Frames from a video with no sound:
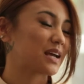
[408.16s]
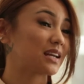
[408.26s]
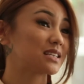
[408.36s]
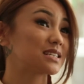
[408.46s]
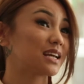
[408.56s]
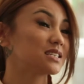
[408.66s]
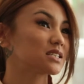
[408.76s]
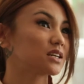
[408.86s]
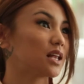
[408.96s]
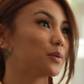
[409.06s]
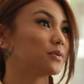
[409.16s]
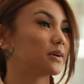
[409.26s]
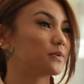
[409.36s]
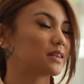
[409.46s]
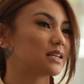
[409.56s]
And it's nice to
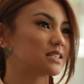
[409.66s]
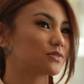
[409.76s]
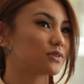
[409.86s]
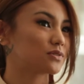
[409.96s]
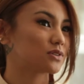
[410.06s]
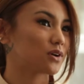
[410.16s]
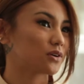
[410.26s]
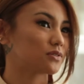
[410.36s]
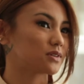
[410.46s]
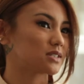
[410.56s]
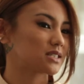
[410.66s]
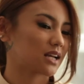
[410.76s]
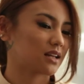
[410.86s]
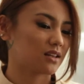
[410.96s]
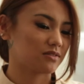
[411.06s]
collaborate with like different photographers.
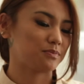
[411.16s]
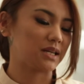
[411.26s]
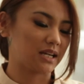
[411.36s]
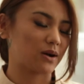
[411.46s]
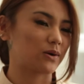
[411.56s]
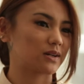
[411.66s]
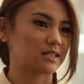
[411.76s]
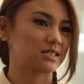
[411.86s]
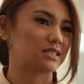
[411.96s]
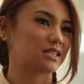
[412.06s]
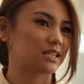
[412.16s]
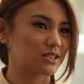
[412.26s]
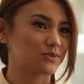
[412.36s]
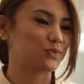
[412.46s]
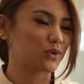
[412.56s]
Like I love meeting artists and like
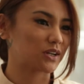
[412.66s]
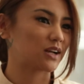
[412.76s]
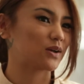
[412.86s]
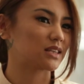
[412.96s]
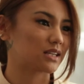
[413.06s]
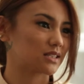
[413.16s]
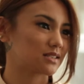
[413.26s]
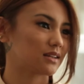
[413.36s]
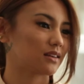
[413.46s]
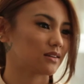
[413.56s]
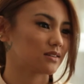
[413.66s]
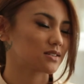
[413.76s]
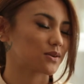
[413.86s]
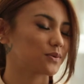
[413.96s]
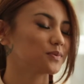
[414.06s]
working on things together,
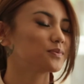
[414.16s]
so.